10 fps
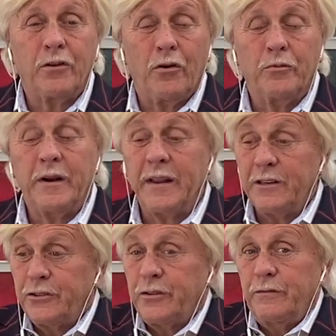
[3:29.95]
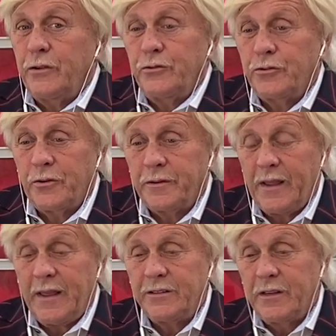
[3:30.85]
already in just a few short
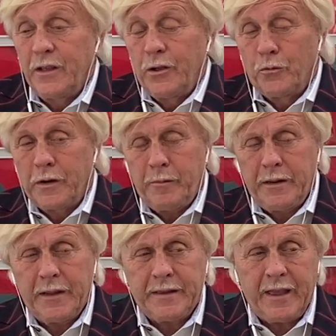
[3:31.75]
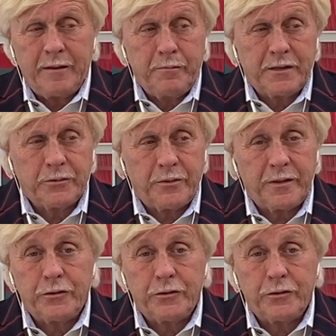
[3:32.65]
days, what do you mean I can't mix it with this?